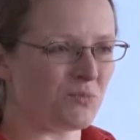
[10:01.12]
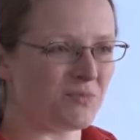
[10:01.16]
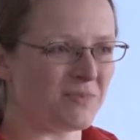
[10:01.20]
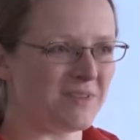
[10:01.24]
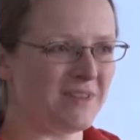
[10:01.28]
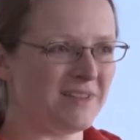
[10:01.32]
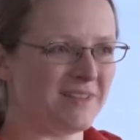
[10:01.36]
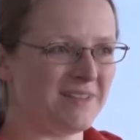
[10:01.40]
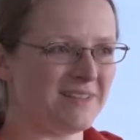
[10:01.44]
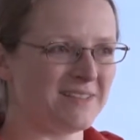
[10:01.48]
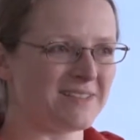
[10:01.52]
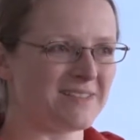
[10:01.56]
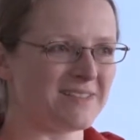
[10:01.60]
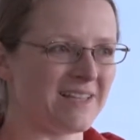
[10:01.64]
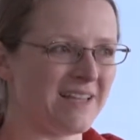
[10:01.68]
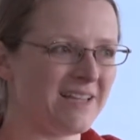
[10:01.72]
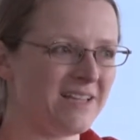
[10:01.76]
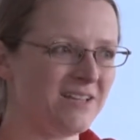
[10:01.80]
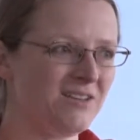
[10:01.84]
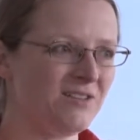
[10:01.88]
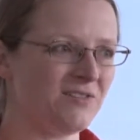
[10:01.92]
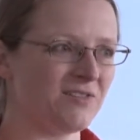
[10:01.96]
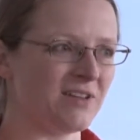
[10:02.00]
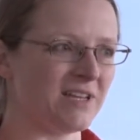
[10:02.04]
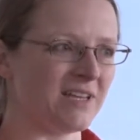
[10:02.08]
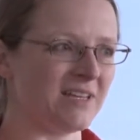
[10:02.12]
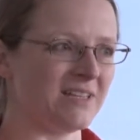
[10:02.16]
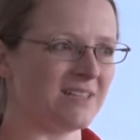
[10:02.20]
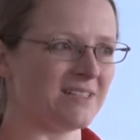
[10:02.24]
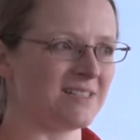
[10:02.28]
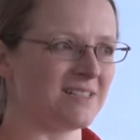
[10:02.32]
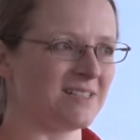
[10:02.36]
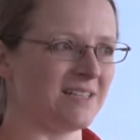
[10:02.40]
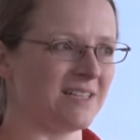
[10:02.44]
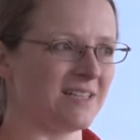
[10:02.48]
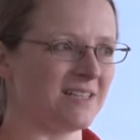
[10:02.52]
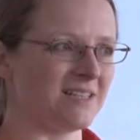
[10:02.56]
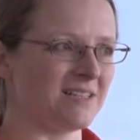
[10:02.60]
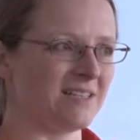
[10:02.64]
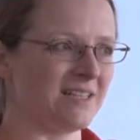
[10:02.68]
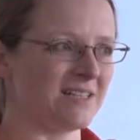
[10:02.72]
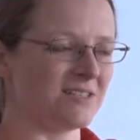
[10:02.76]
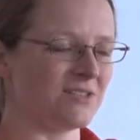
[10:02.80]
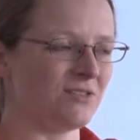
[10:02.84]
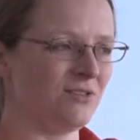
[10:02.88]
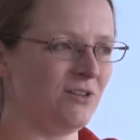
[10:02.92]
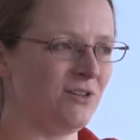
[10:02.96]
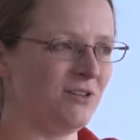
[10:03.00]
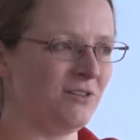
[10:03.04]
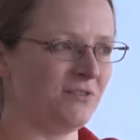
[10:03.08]
the second thing is that
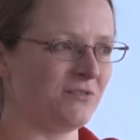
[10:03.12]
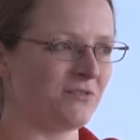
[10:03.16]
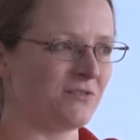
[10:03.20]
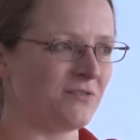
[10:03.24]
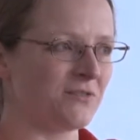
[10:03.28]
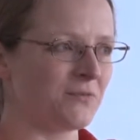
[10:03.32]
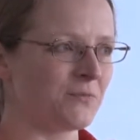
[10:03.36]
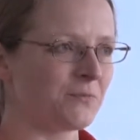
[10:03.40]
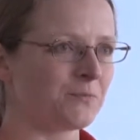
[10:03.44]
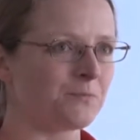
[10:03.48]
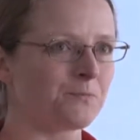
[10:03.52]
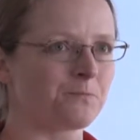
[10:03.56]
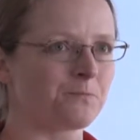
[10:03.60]
there's a lot of